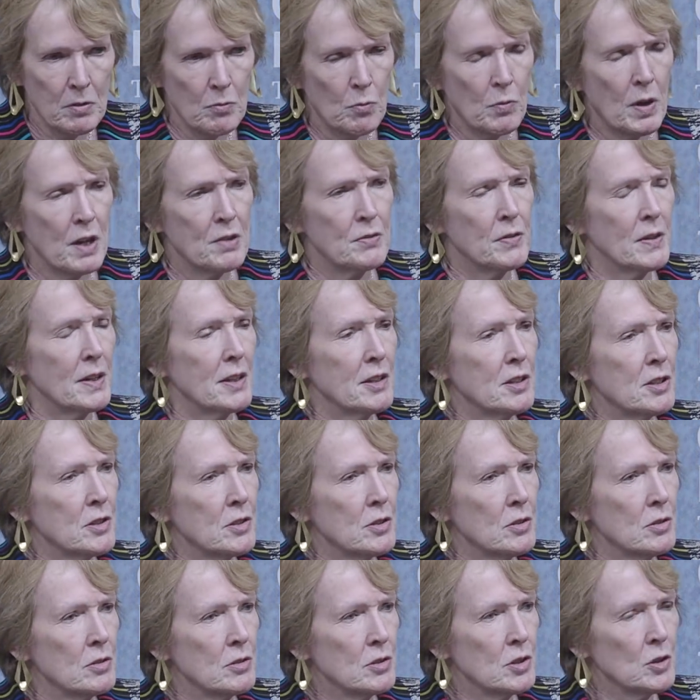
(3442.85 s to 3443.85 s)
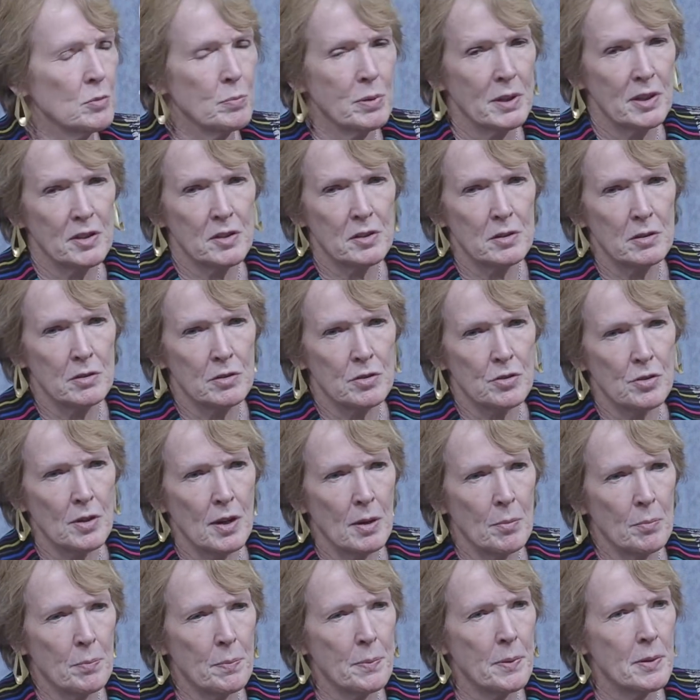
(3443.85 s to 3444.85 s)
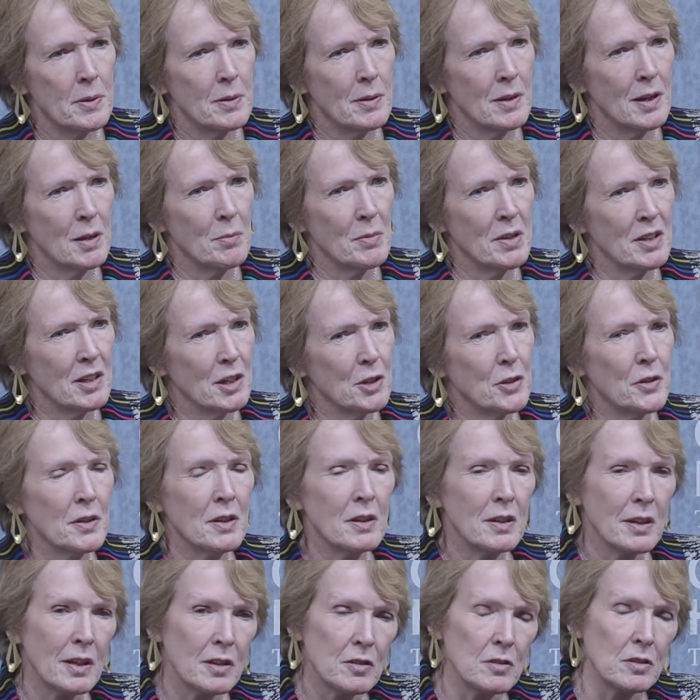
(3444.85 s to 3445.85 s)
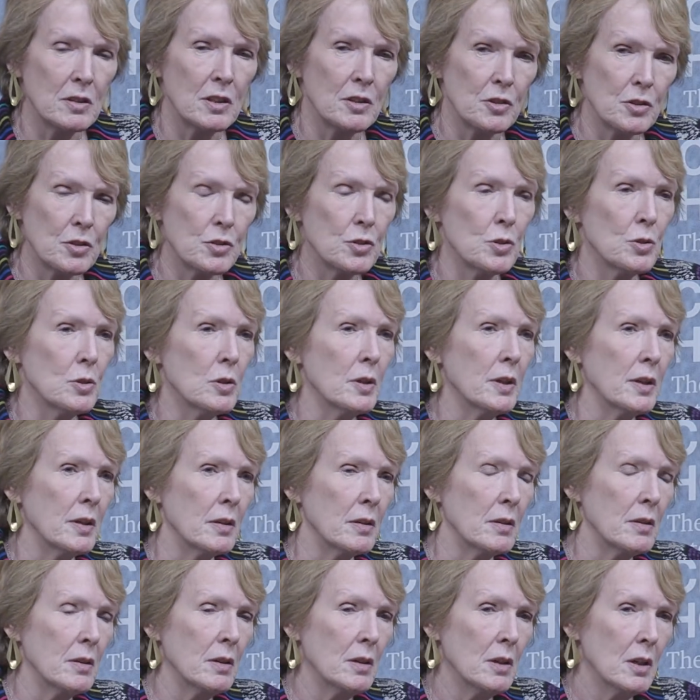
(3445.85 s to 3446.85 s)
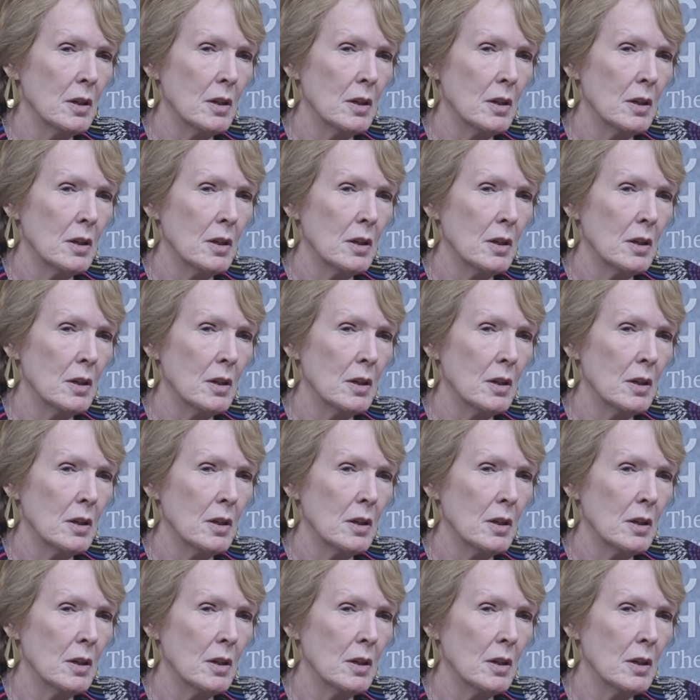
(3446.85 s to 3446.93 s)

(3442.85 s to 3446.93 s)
advice to, to President Trump I mean, I think as an historian,